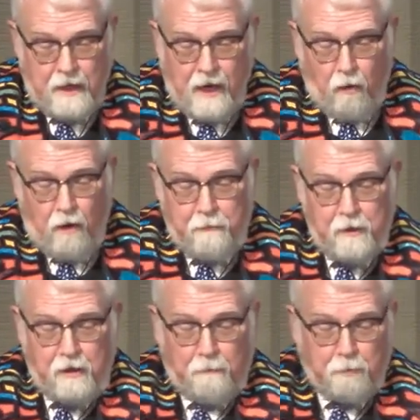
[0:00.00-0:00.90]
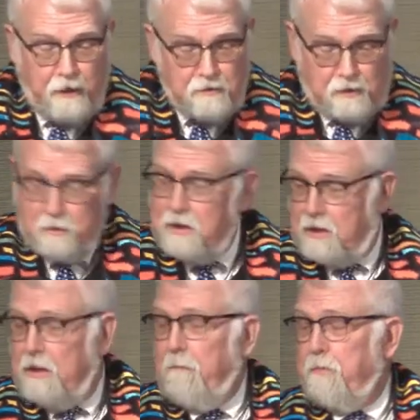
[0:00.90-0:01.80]
How often in our prayers do we
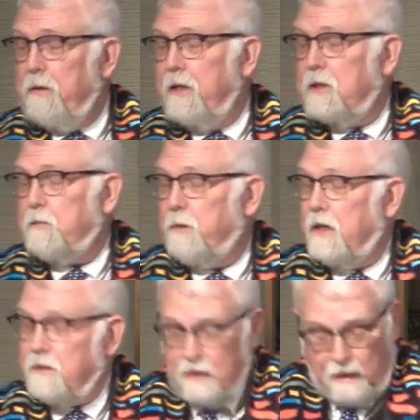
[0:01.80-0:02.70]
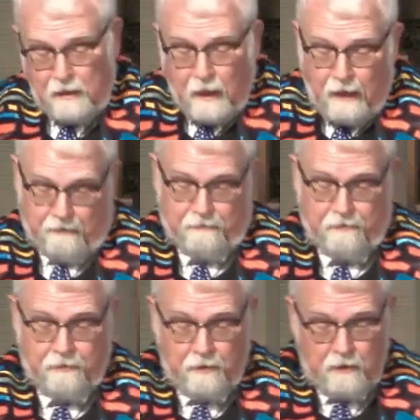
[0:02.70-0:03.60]
simply express our love?